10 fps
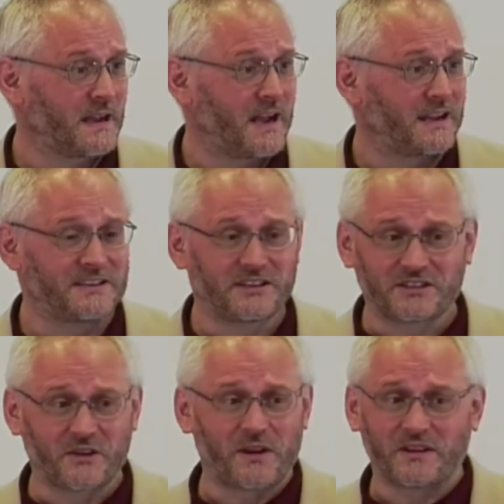And it
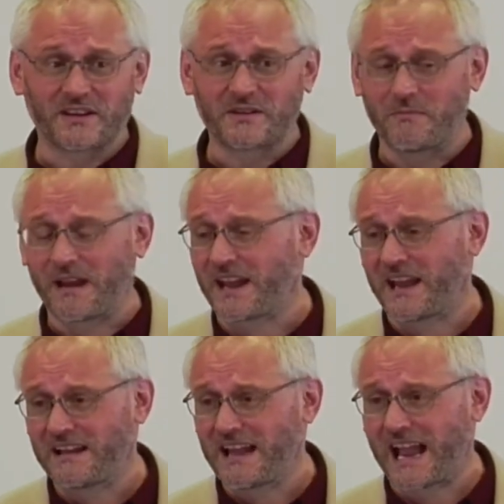just don't, it doesn't
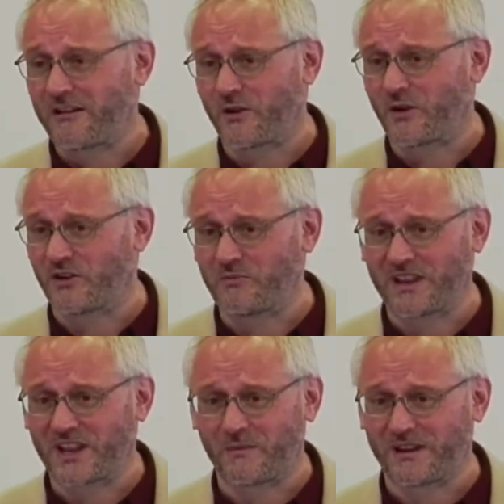matter how long you've
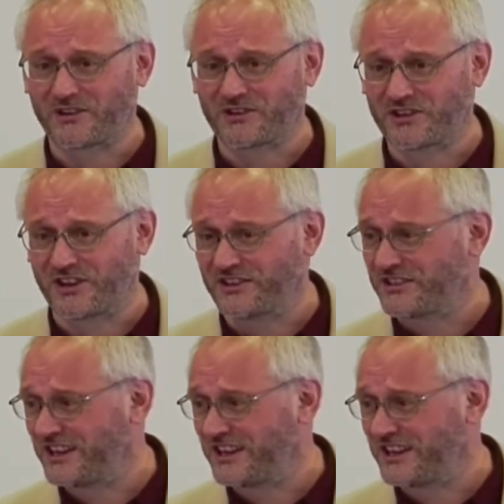been coming to church.